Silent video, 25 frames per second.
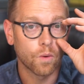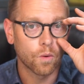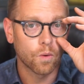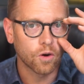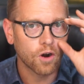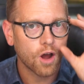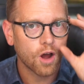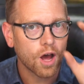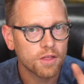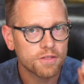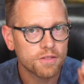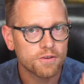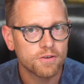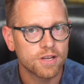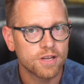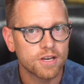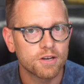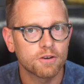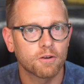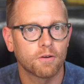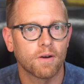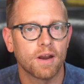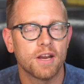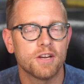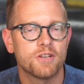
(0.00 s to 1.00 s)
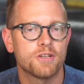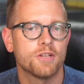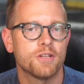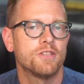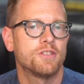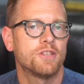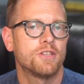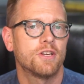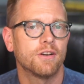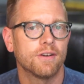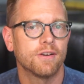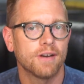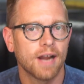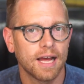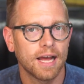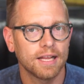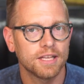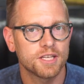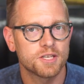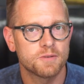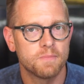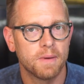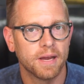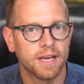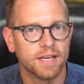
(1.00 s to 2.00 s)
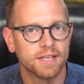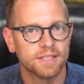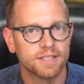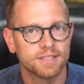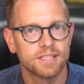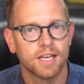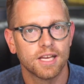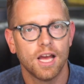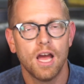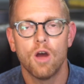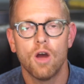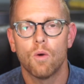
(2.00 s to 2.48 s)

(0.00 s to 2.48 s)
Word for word: or other integrations to your knowledge base,